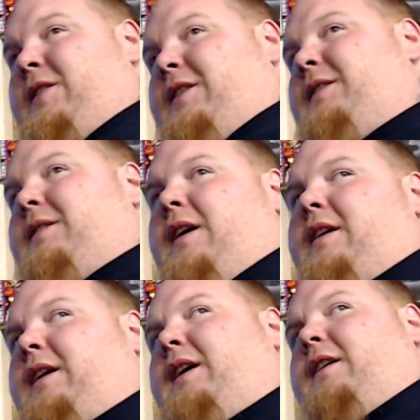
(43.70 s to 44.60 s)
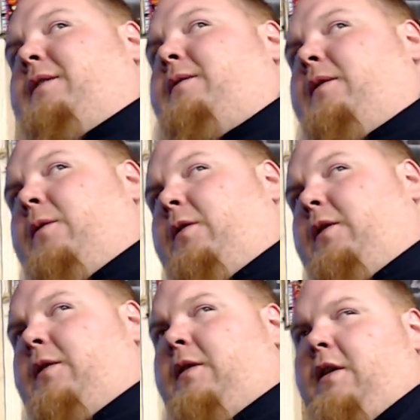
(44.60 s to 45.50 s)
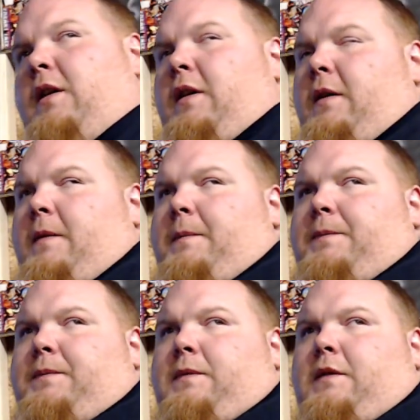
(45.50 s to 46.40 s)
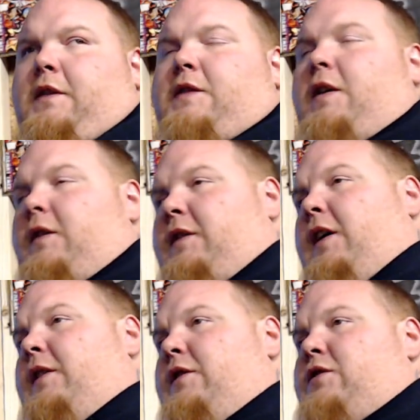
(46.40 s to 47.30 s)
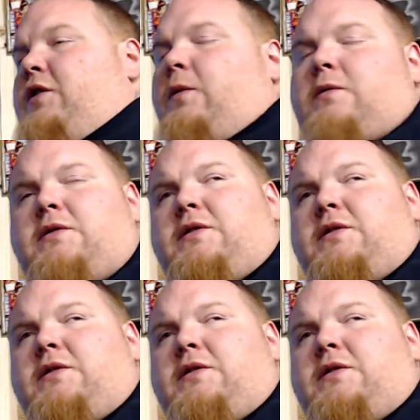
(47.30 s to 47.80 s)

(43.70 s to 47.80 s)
again, or to start telling jokes,